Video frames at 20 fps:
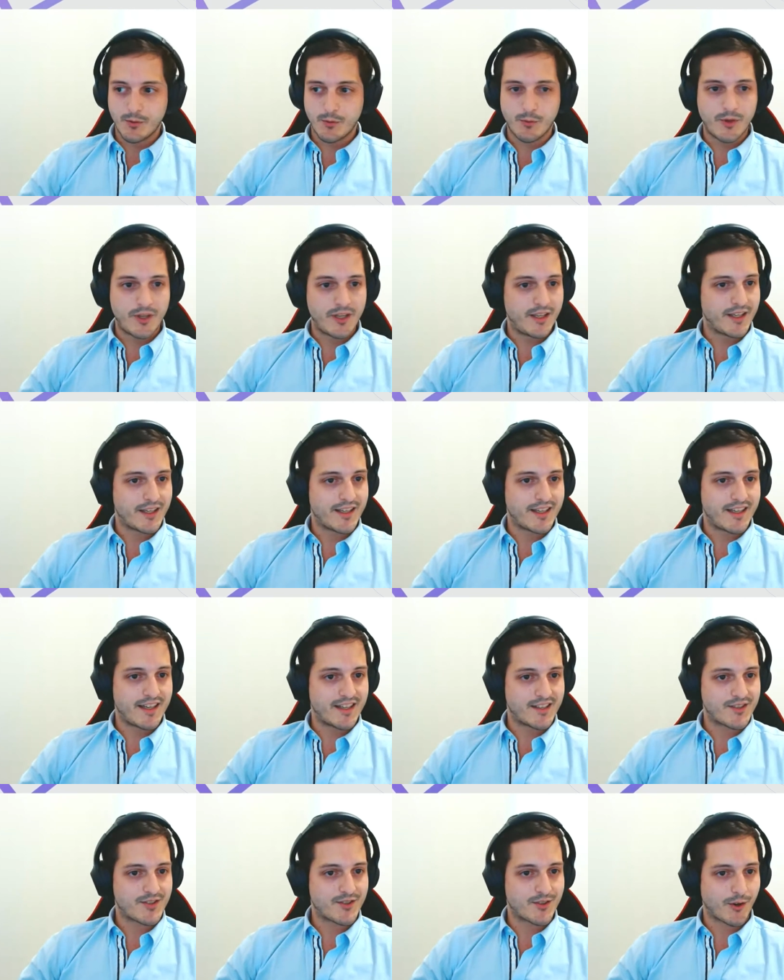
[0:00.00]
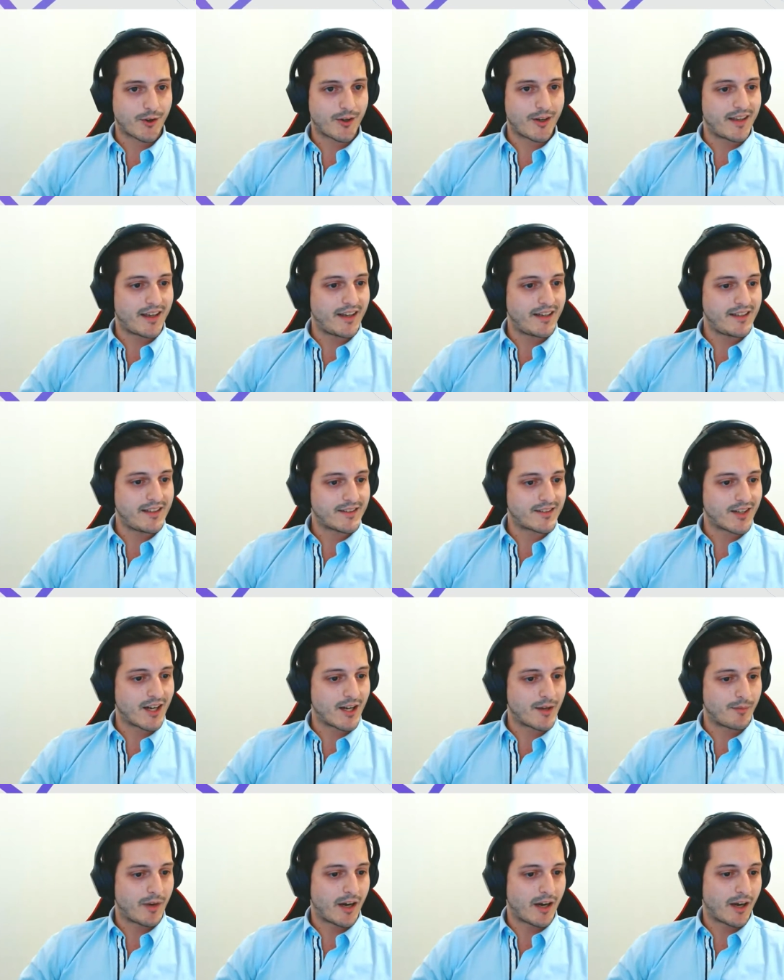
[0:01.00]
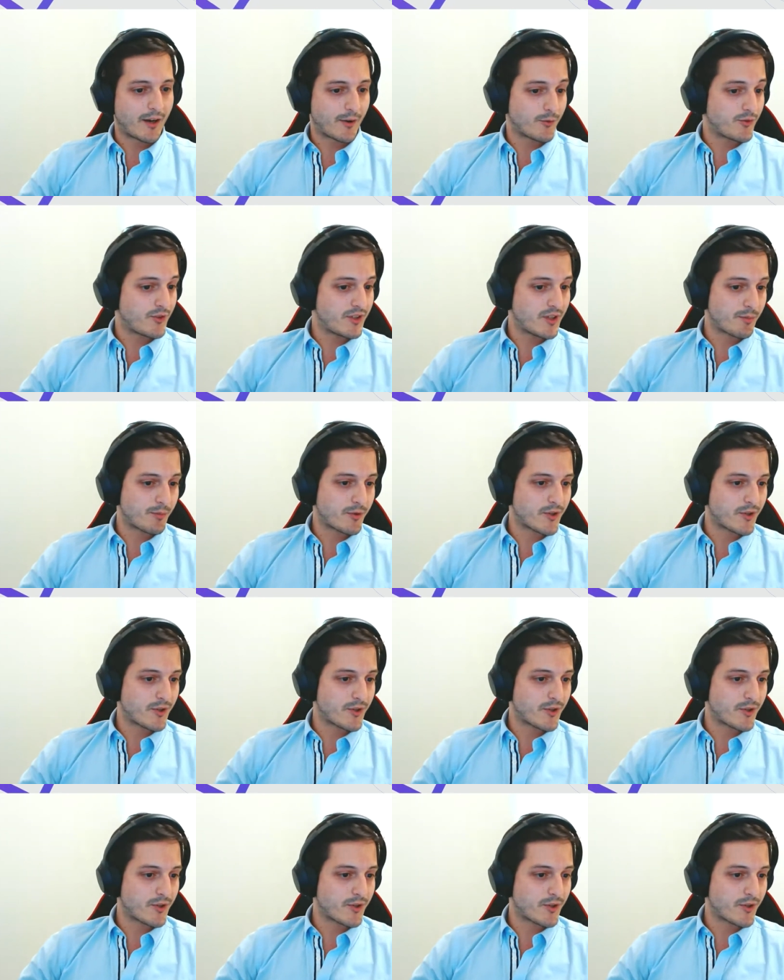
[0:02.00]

we can start at any time. I don't see the